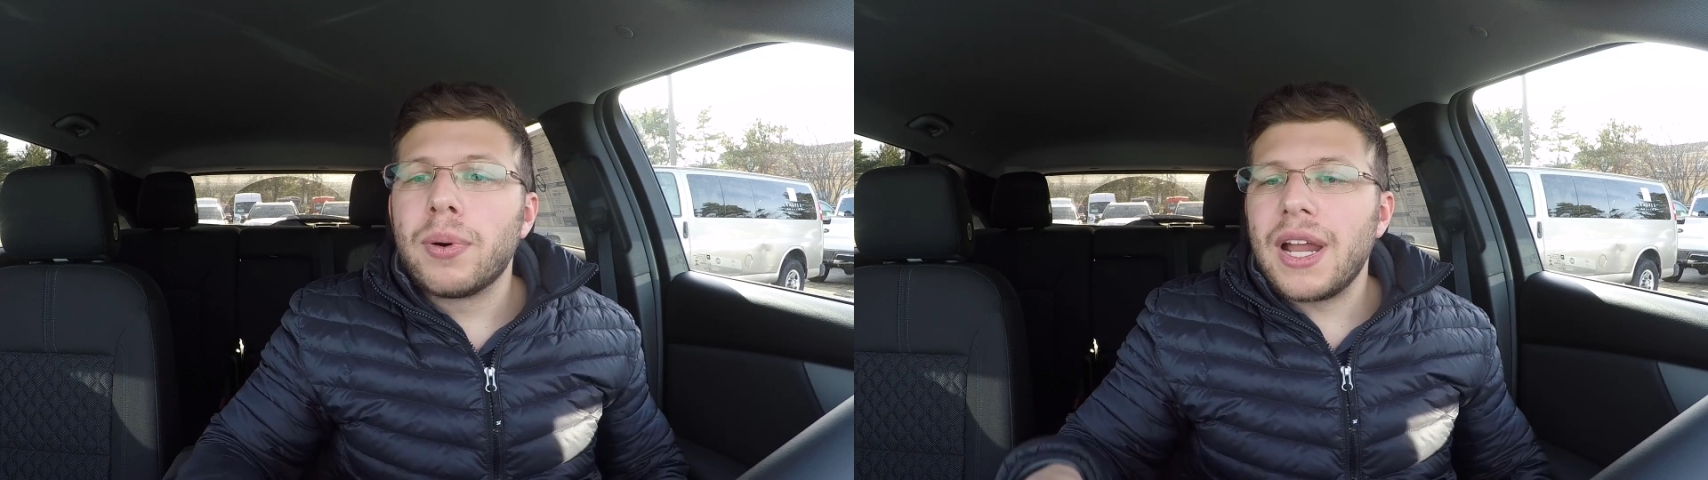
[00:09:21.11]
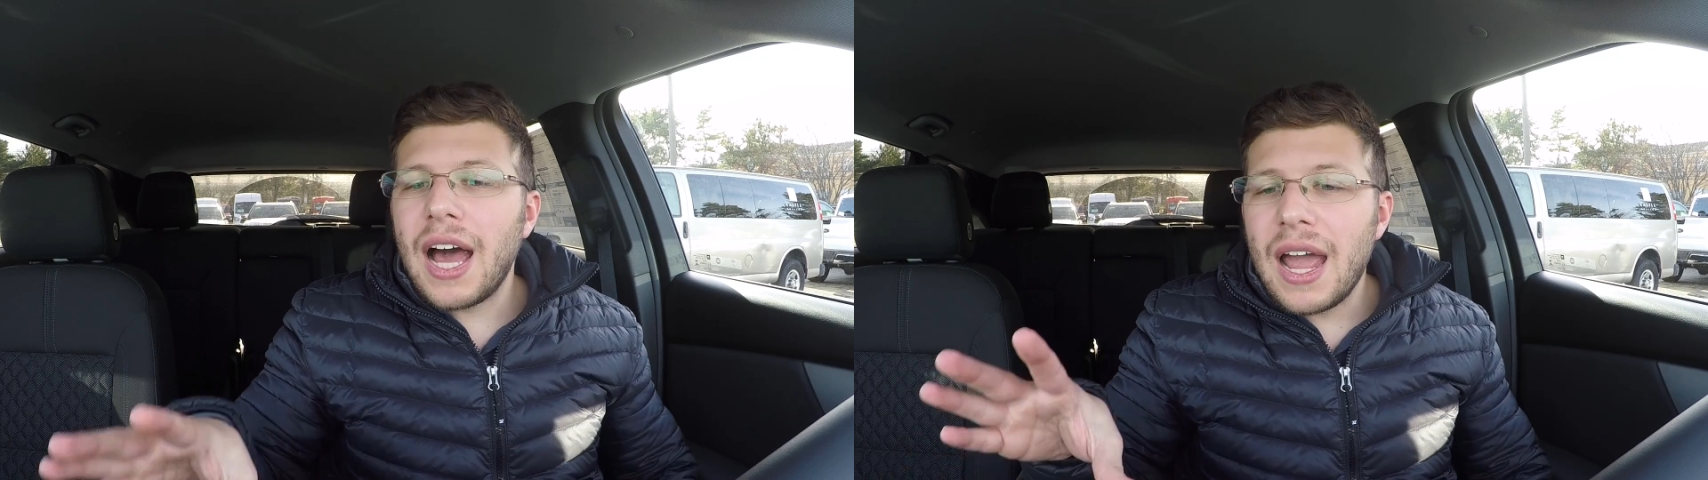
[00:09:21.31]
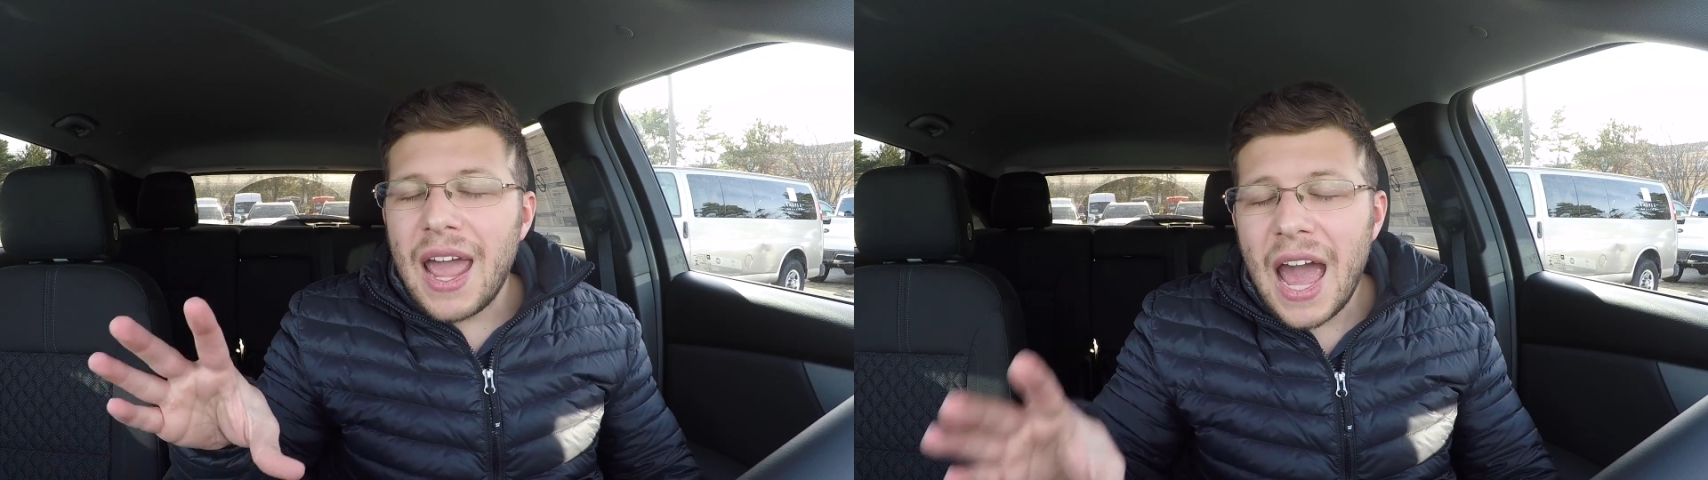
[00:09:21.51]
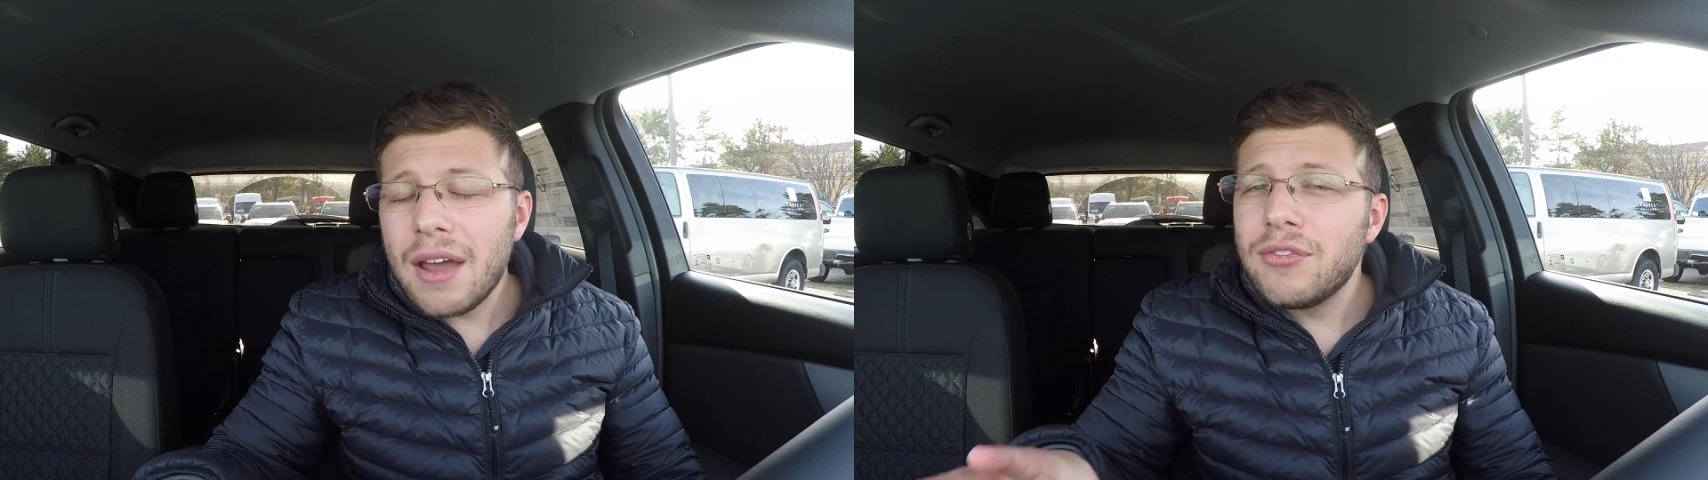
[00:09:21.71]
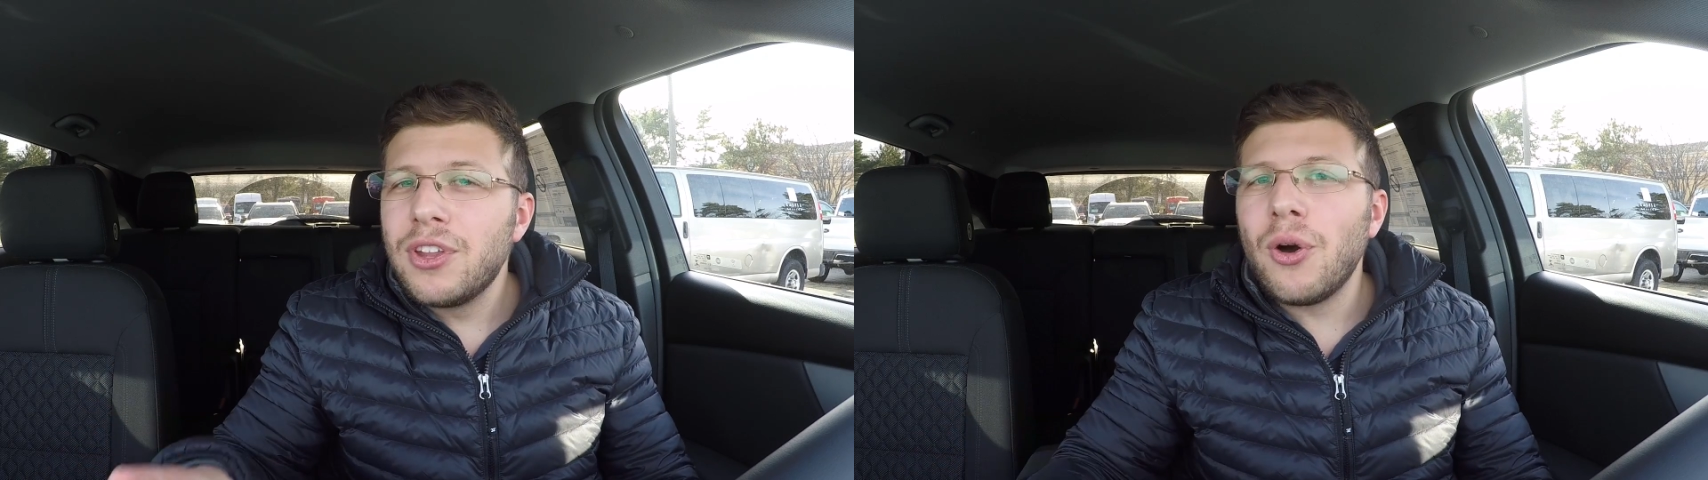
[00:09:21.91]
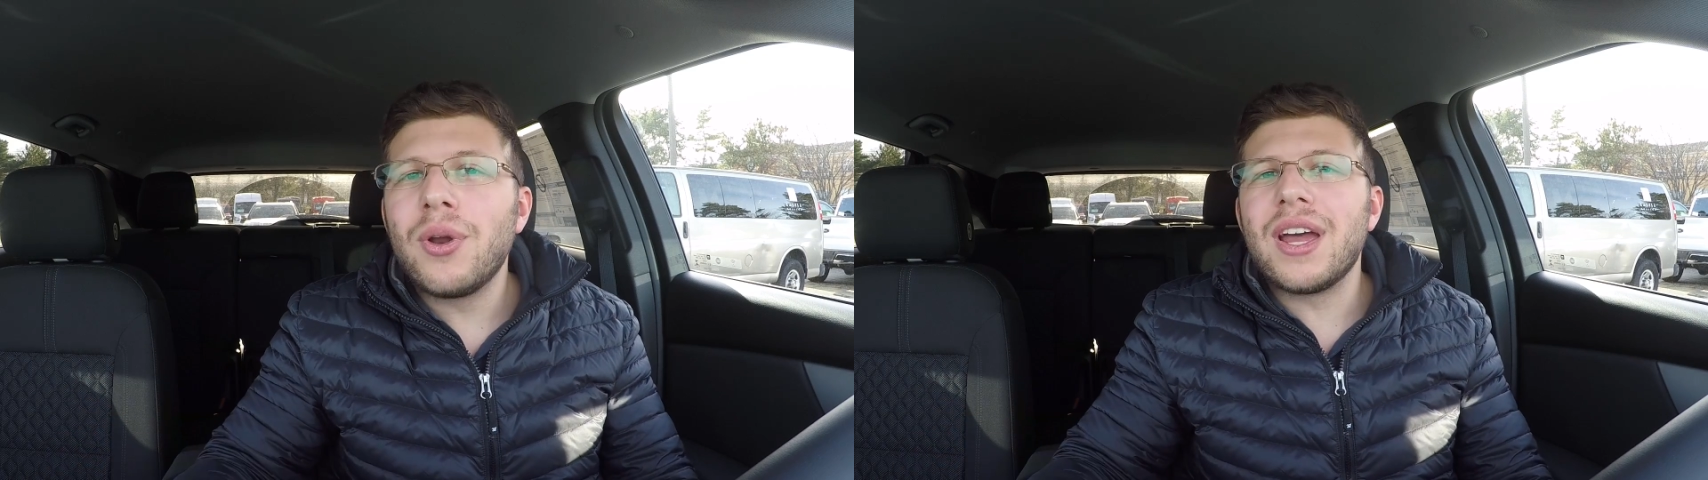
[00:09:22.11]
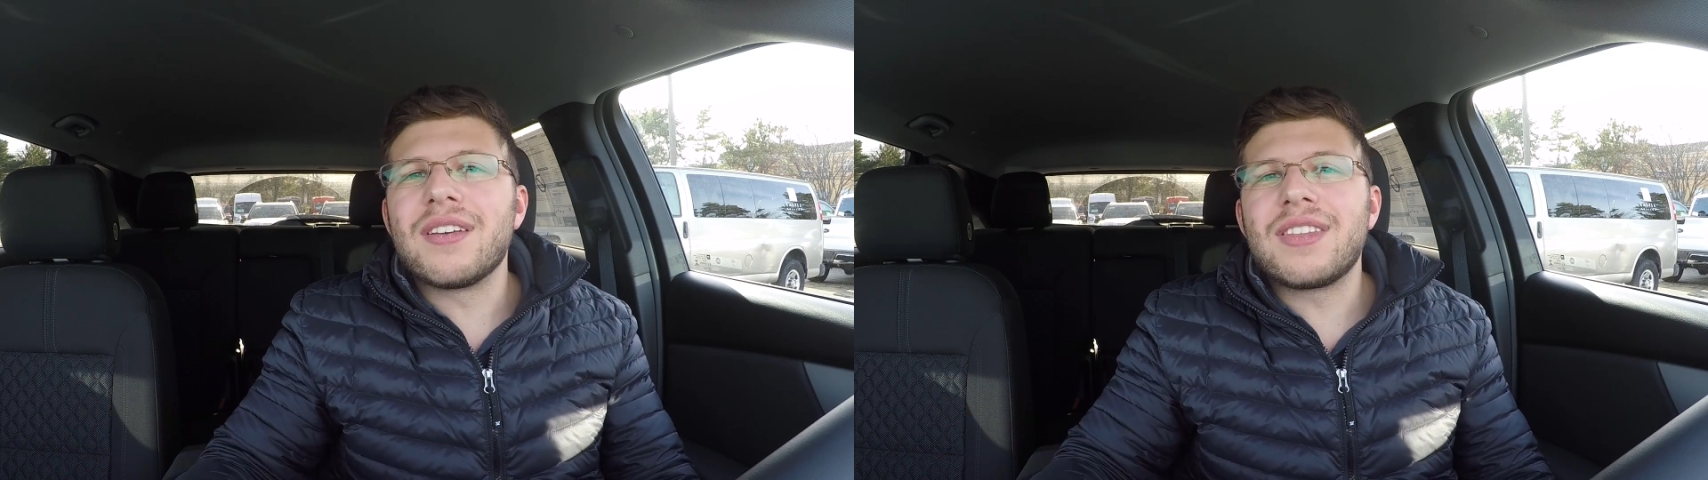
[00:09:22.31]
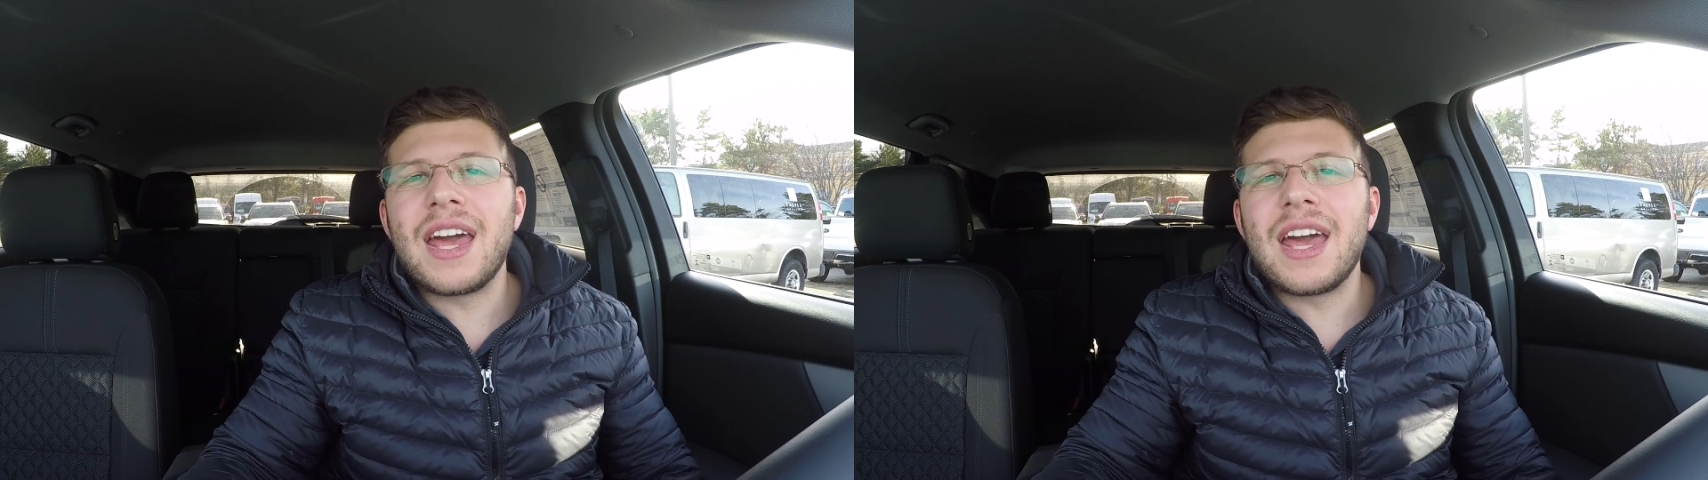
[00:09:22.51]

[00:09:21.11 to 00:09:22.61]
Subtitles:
But I have noticed,